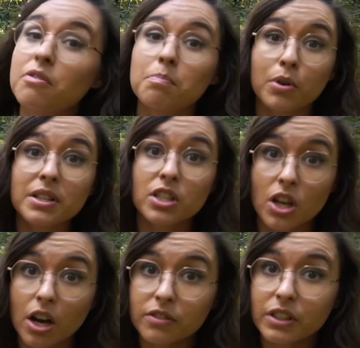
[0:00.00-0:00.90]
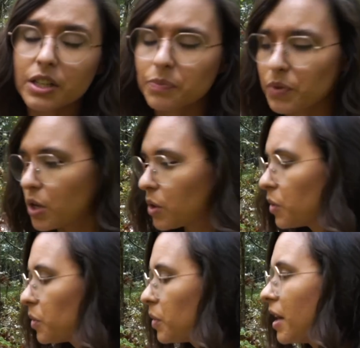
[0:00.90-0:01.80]
Prince Yarvi,
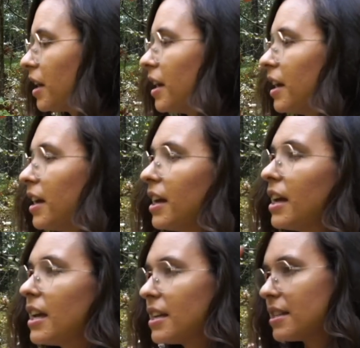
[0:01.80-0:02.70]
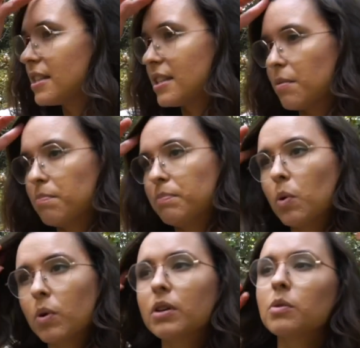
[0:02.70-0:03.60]
who is
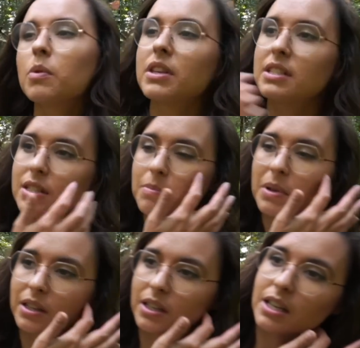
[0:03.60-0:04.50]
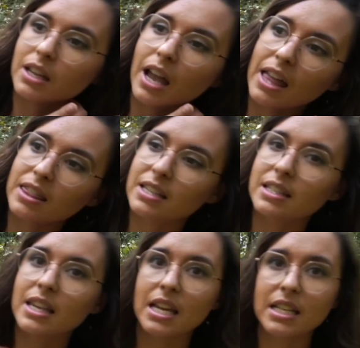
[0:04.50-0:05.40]
born with a disability, and this
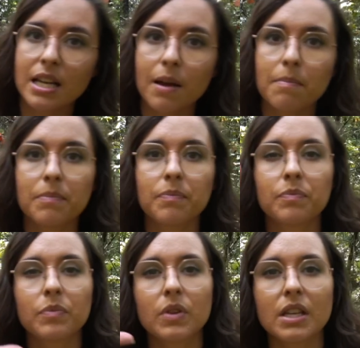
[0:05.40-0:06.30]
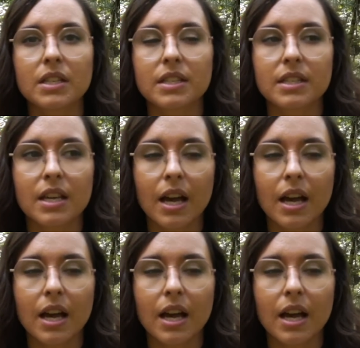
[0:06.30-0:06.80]
kingdom, this